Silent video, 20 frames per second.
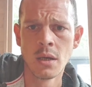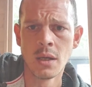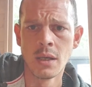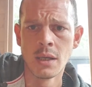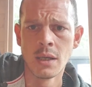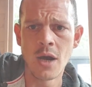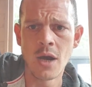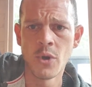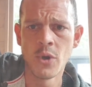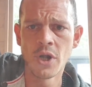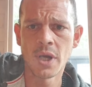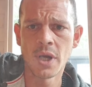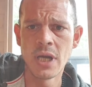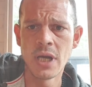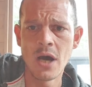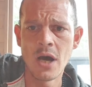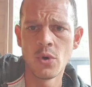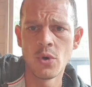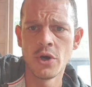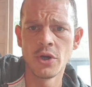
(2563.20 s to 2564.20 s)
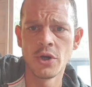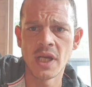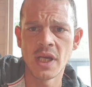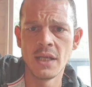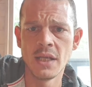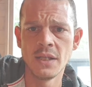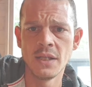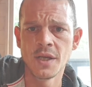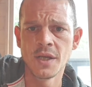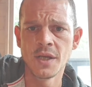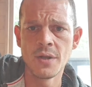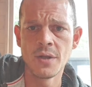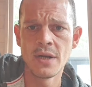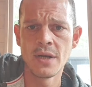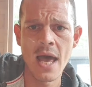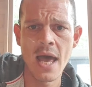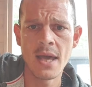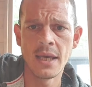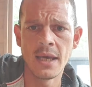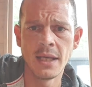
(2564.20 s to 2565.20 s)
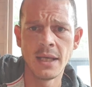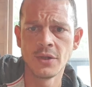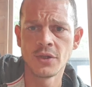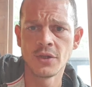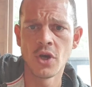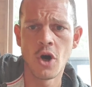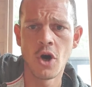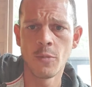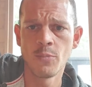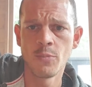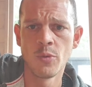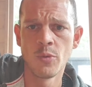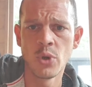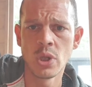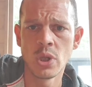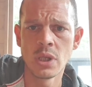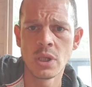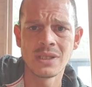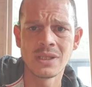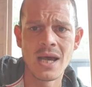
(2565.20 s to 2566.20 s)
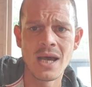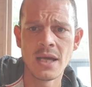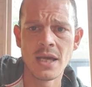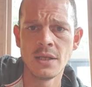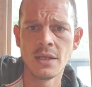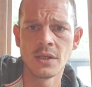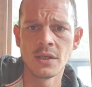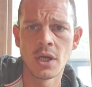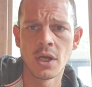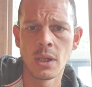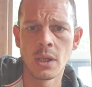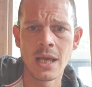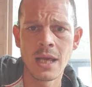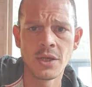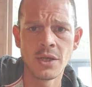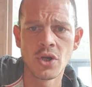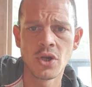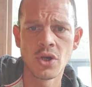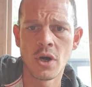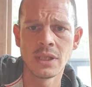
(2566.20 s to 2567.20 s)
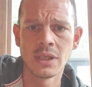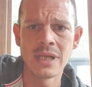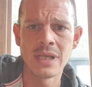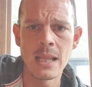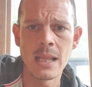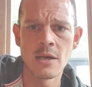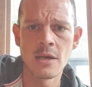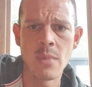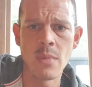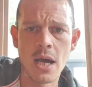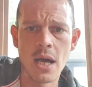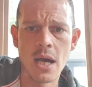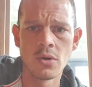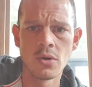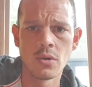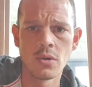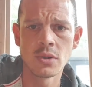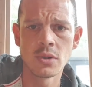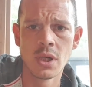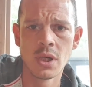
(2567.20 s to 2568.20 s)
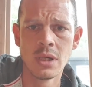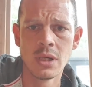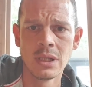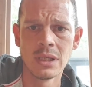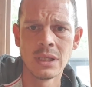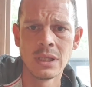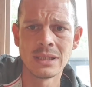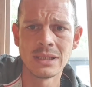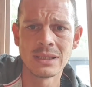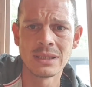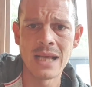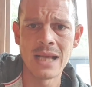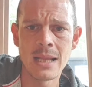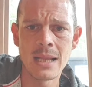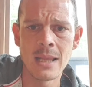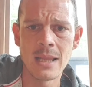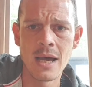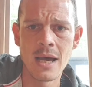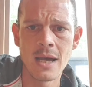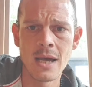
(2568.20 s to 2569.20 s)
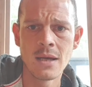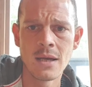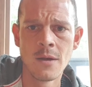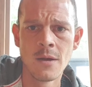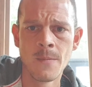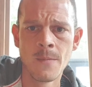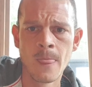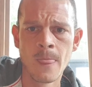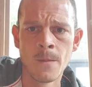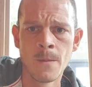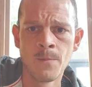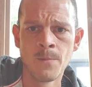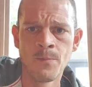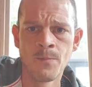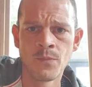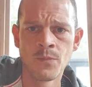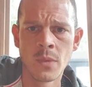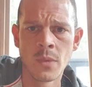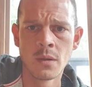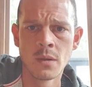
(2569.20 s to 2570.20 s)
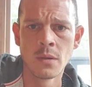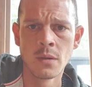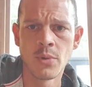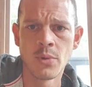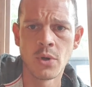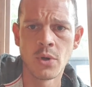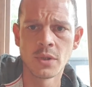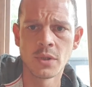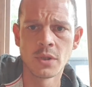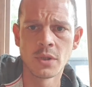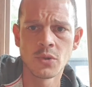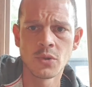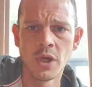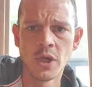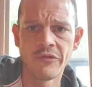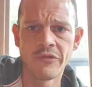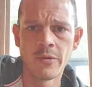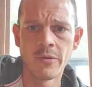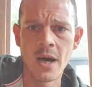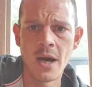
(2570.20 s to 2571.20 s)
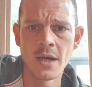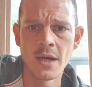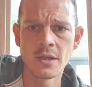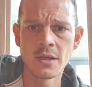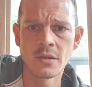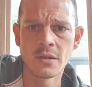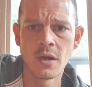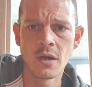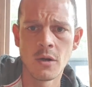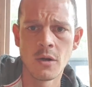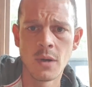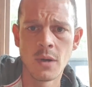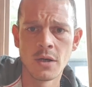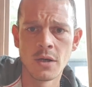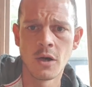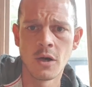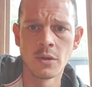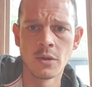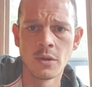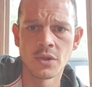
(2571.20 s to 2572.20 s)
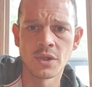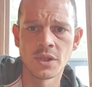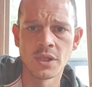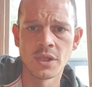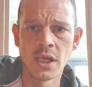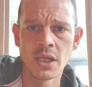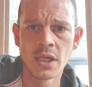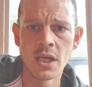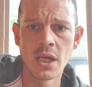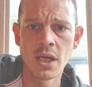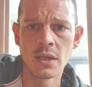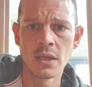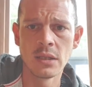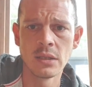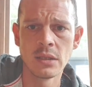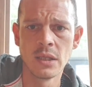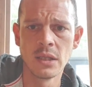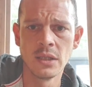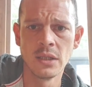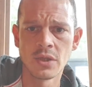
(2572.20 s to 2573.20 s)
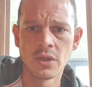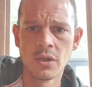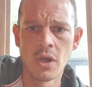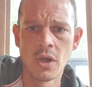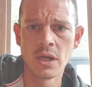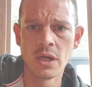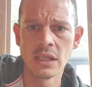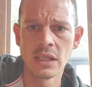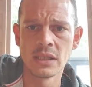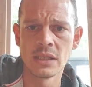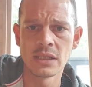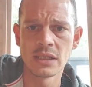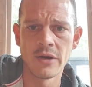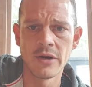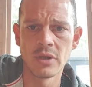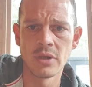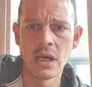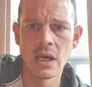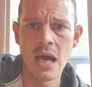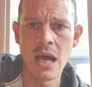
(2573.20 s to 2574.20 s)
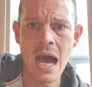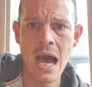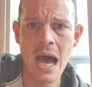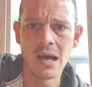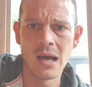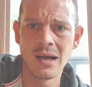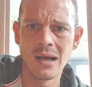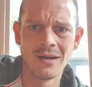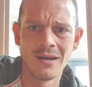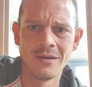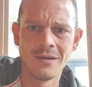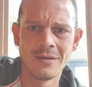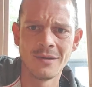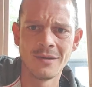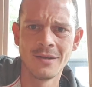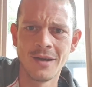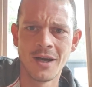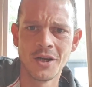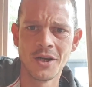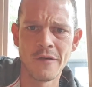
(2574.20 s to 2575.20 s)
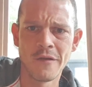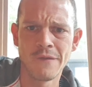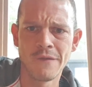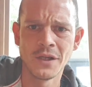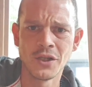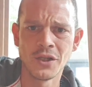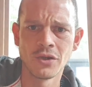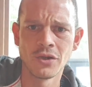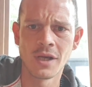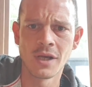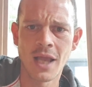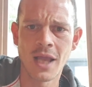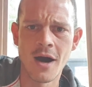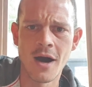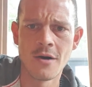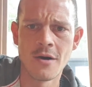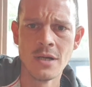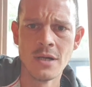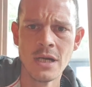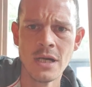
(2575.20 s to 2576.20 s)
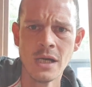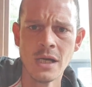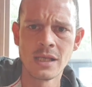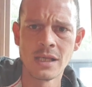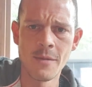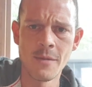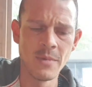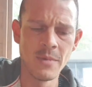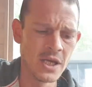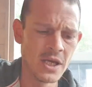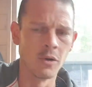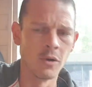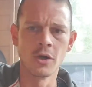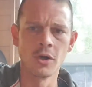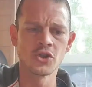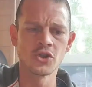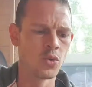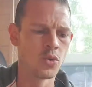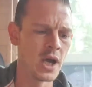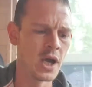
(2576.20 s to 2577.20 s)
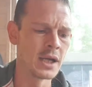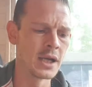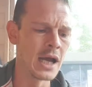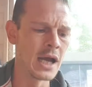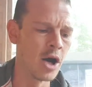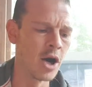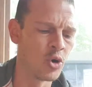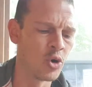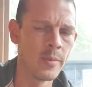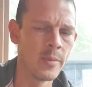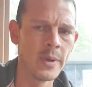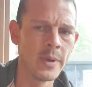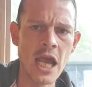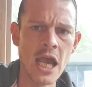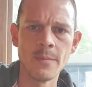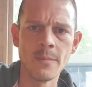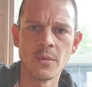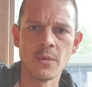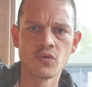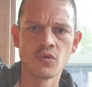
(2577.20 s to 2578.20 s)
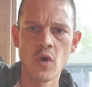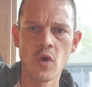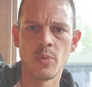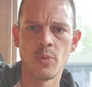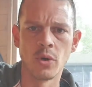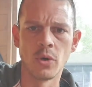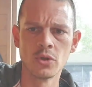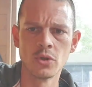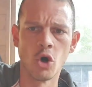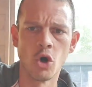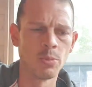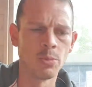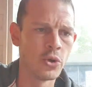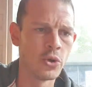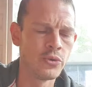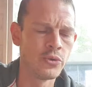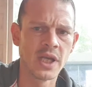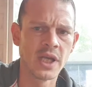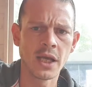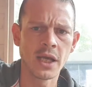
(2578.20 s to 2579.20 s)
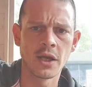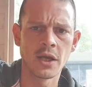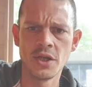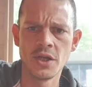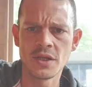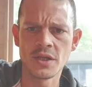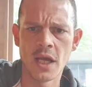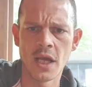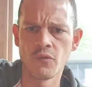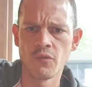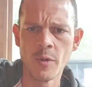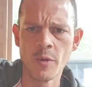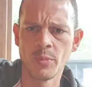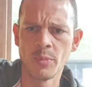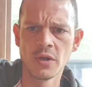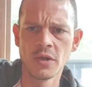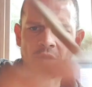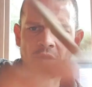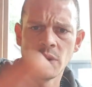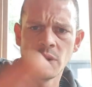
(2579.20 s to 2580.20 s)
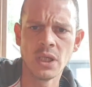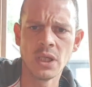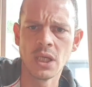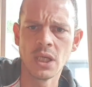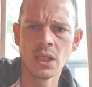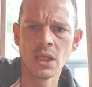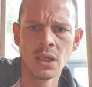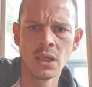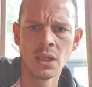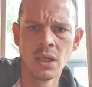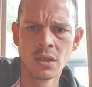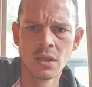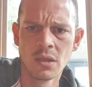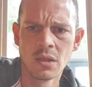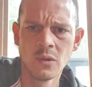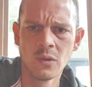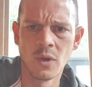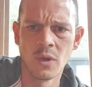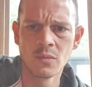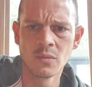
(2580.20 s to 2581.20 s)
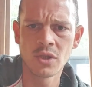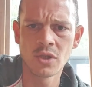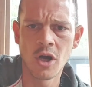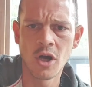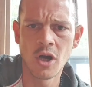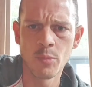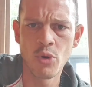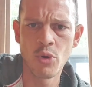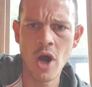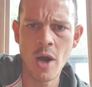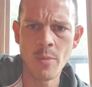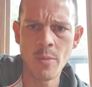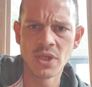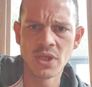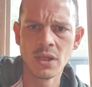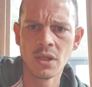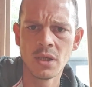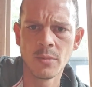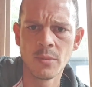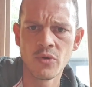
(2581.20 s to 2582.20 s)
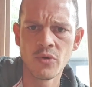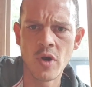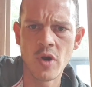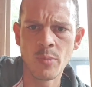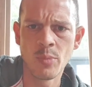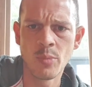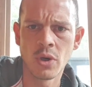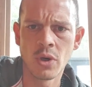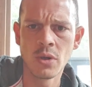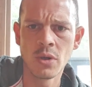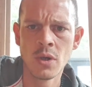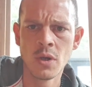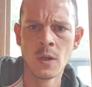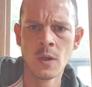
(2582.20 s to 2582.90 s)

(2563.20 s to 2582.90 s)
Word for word: Network of networks, internet, interoperability, interledger, exactly yours exactly. posted a tweet from ISO. I know I just seen it, and it's not necessarily an, an, an official account. It's like me going on Twitter and I'll put my name as Ripple, no blue tick, and you're saying Ripple have tweeted. I want Scott Pratt pretending to be Ripple.